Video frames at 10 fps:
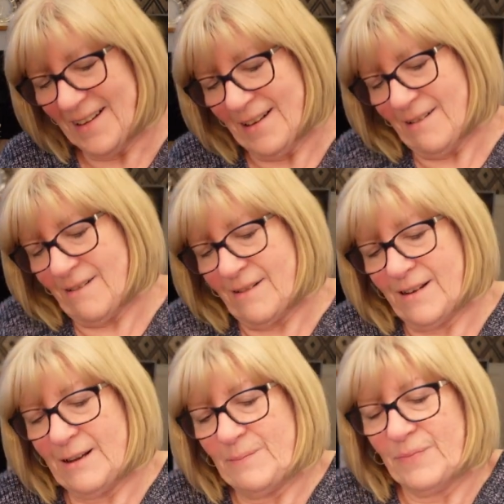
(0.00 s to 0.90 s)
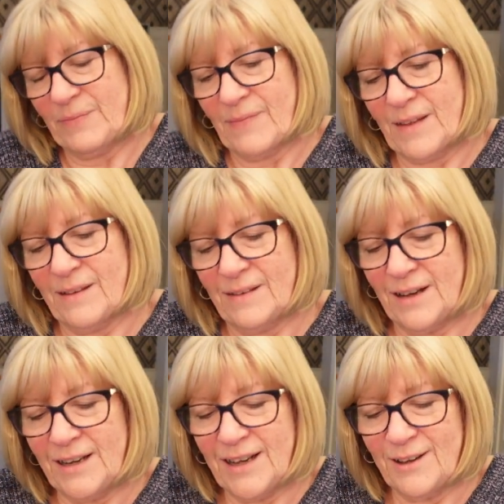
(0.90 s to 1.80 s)
right. I
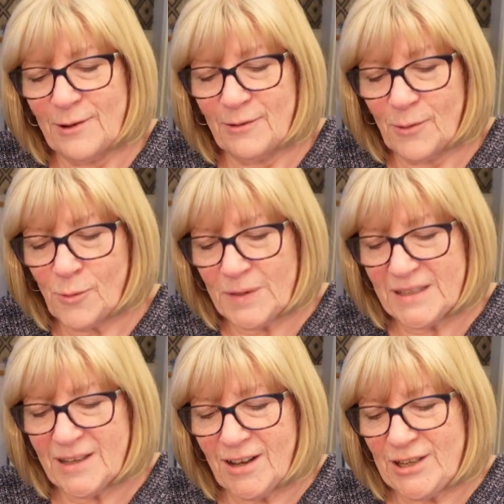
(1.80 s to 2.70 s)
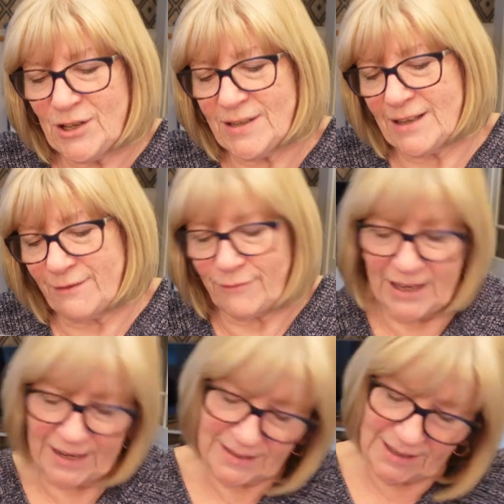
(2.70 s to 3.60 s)
know you're all beside yourself with
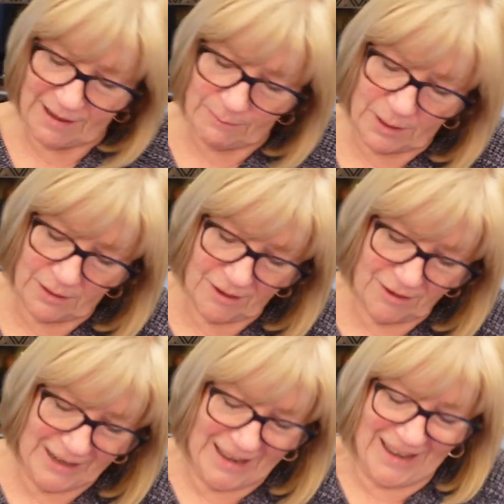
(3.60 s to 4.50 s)
excitement, aren't you?